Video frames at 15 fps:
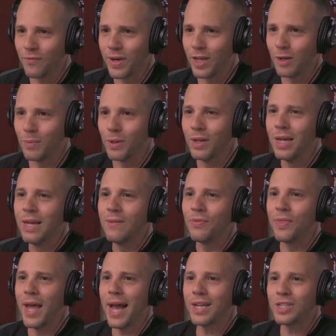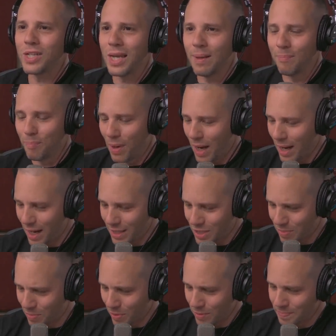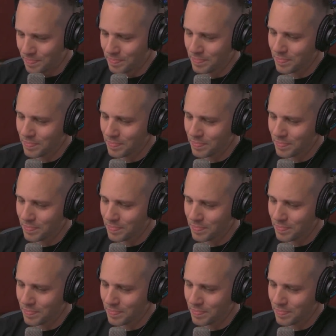available. That's impossible.